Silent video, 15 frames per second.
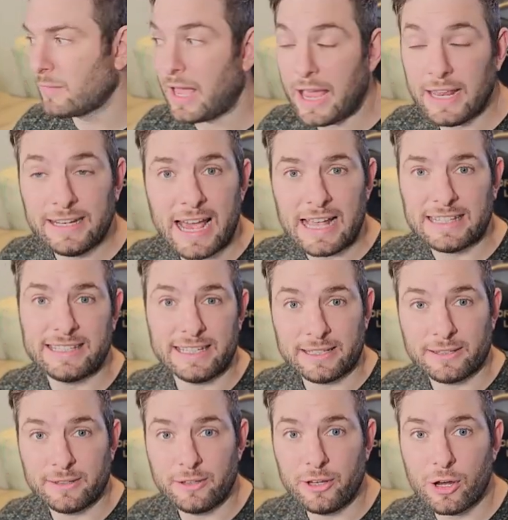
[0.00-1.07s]
And that's
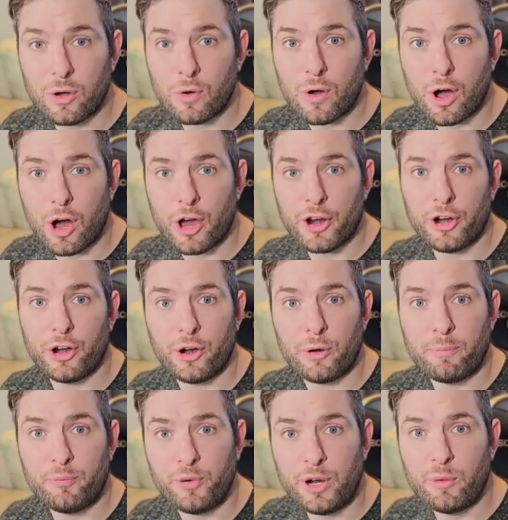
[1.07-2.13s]
it. No
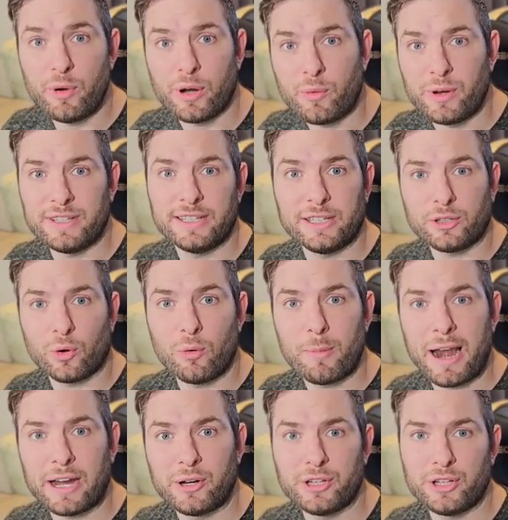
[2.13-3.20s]
other prerequisite or
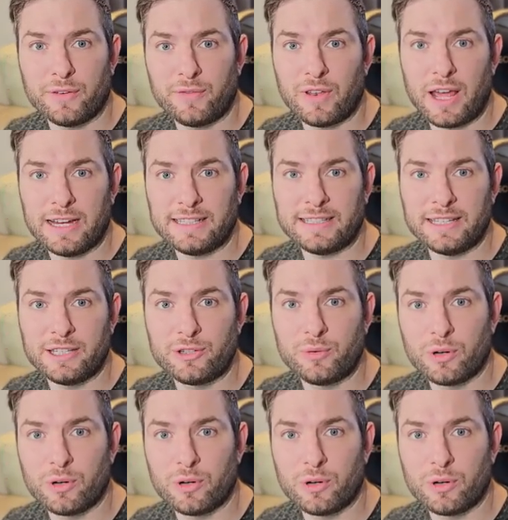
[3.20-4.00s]
Microsoft license